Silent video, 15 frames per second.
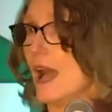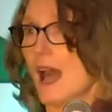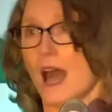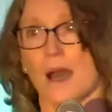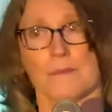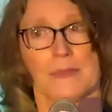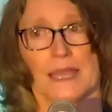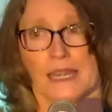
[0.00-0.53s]

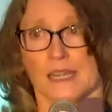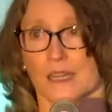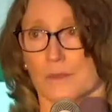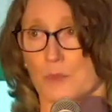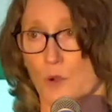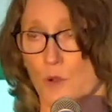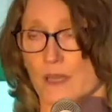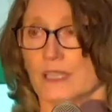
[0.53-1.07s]
I made it a
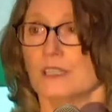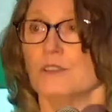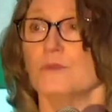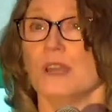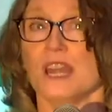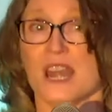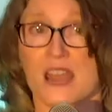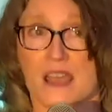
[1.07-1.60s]
point to
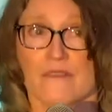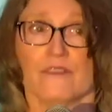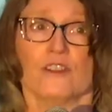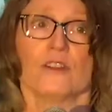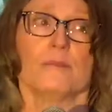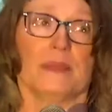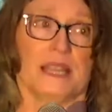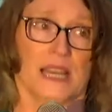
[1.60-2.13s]

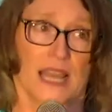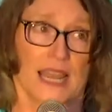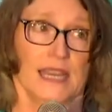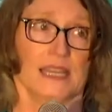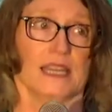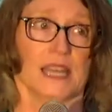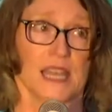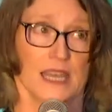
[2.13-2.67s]
never be
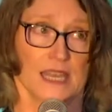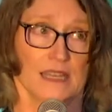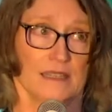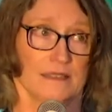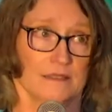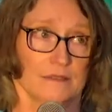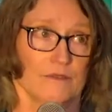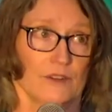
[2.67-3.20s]
late
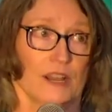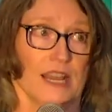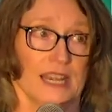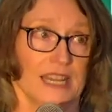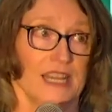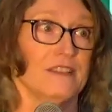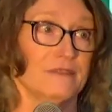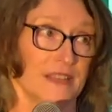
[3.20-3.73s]
again for
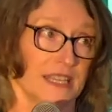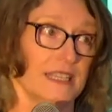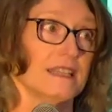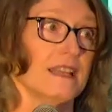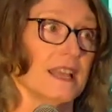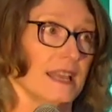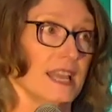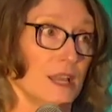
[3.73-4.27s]
any event
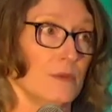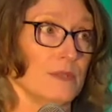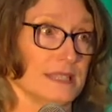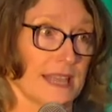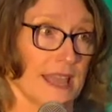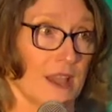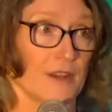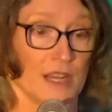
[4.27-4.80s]
he was
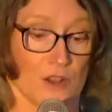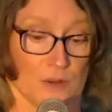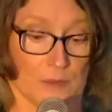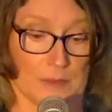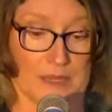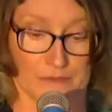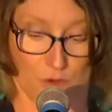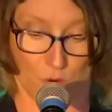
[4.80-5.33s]
counting on
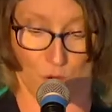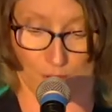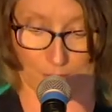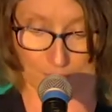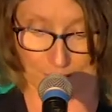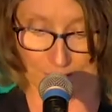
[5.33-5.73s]
me for.